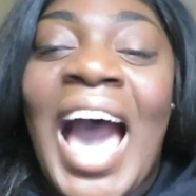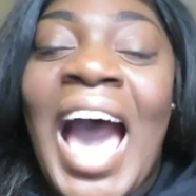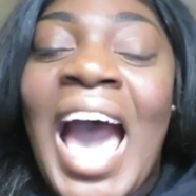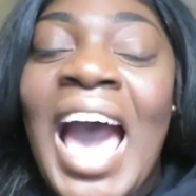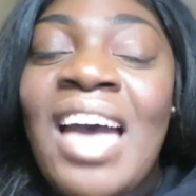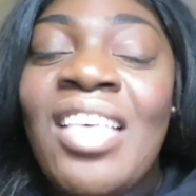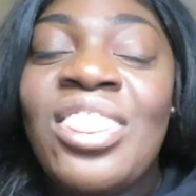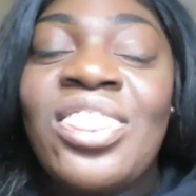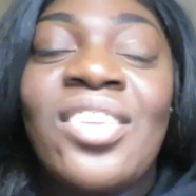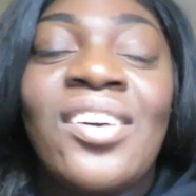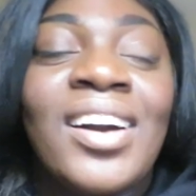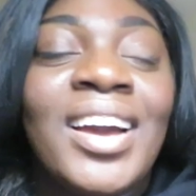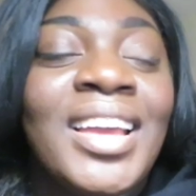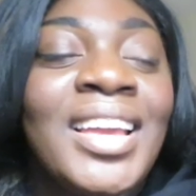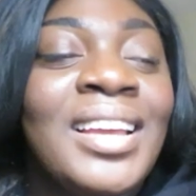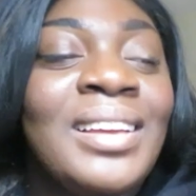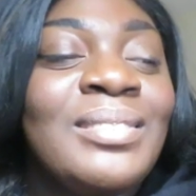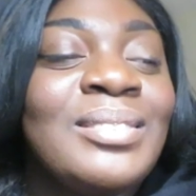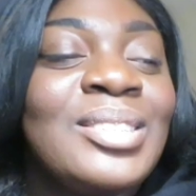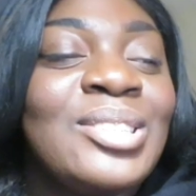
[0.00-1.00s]

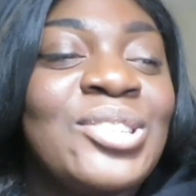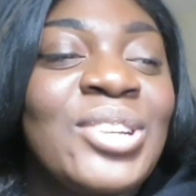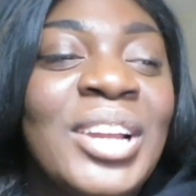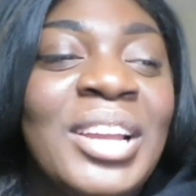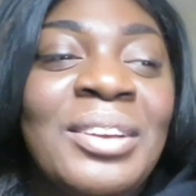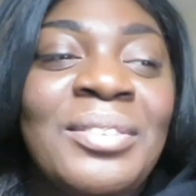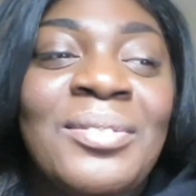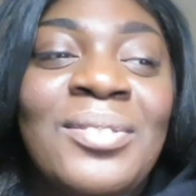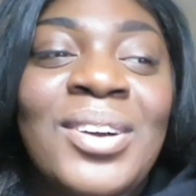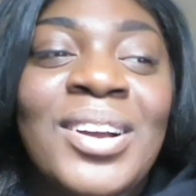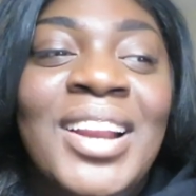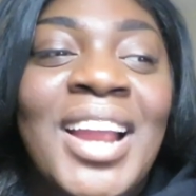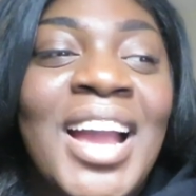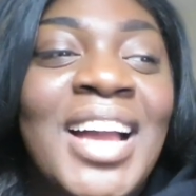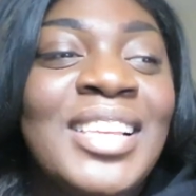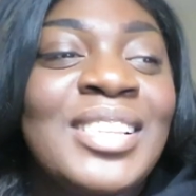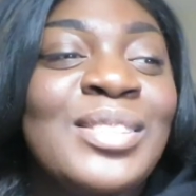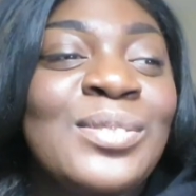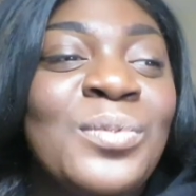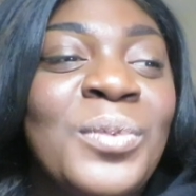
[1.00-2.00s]

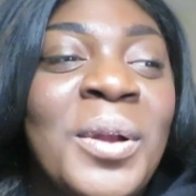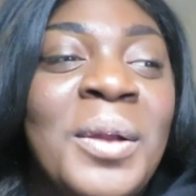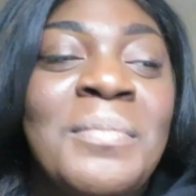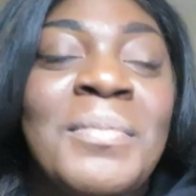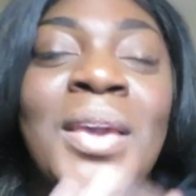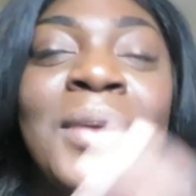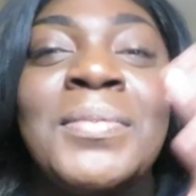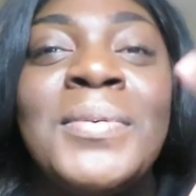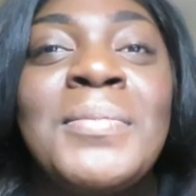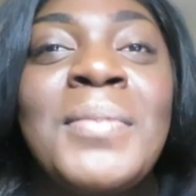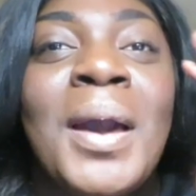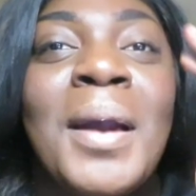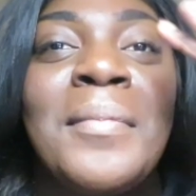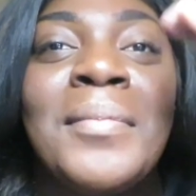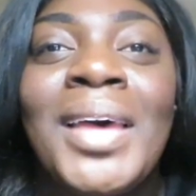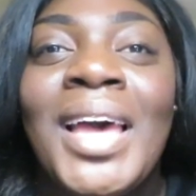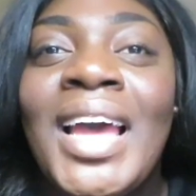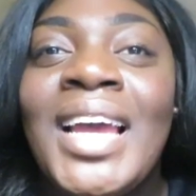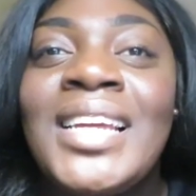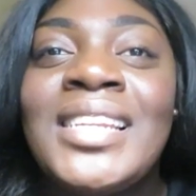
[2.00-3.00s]
I swear, maybe my
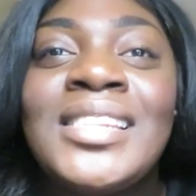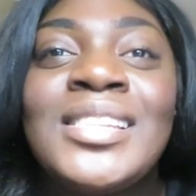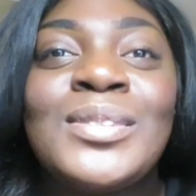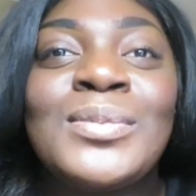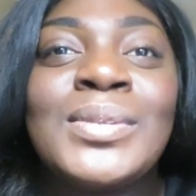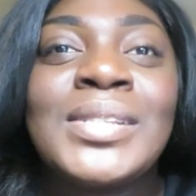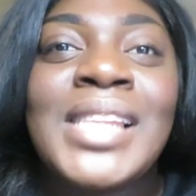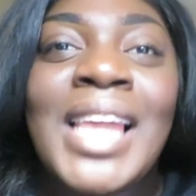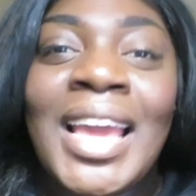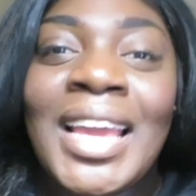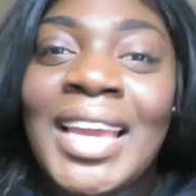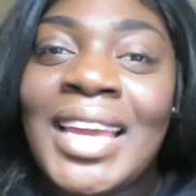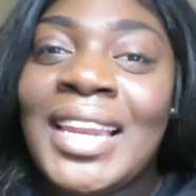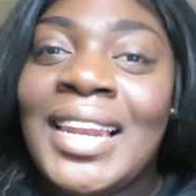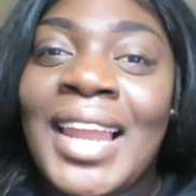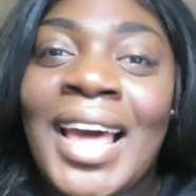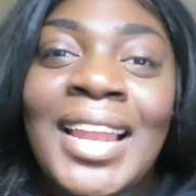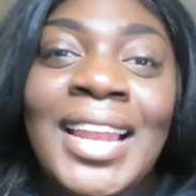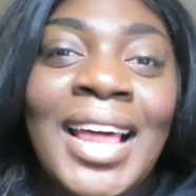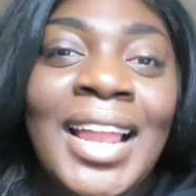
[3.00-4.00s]
mind just was like
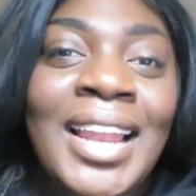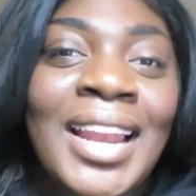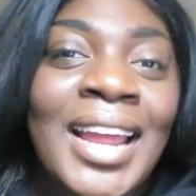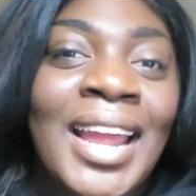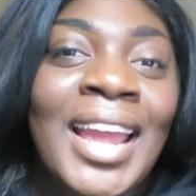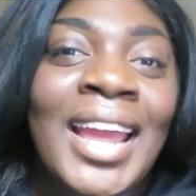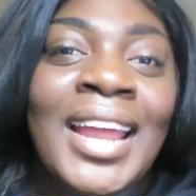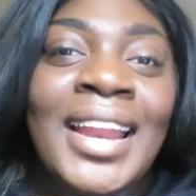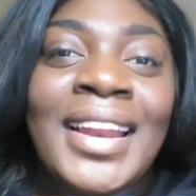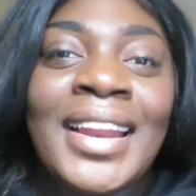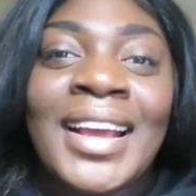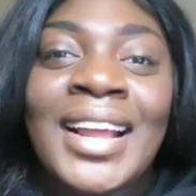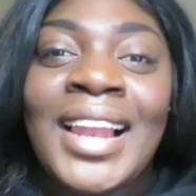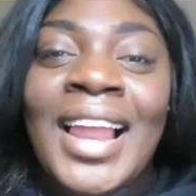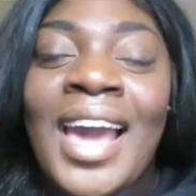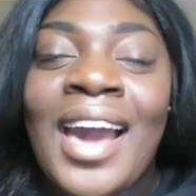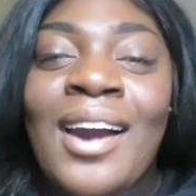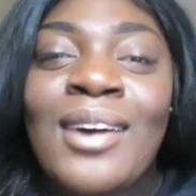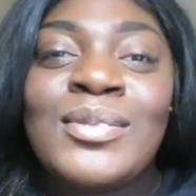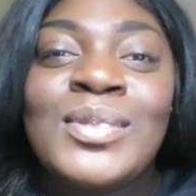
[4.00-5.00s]
in La La Land, the
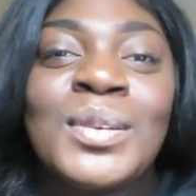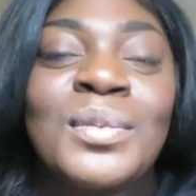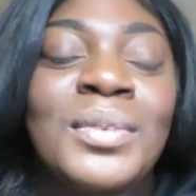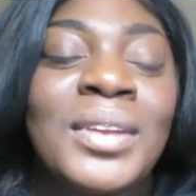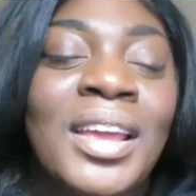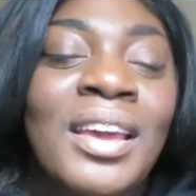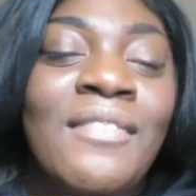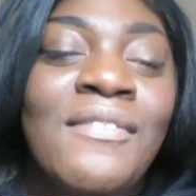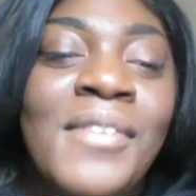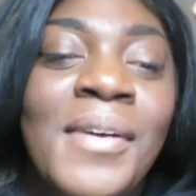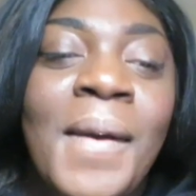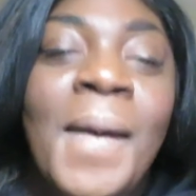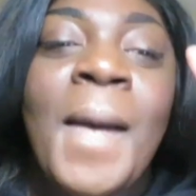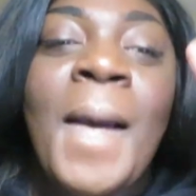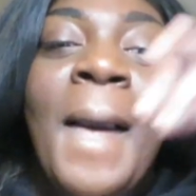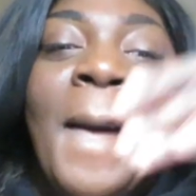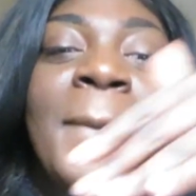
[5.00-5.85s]
clouds or whatever.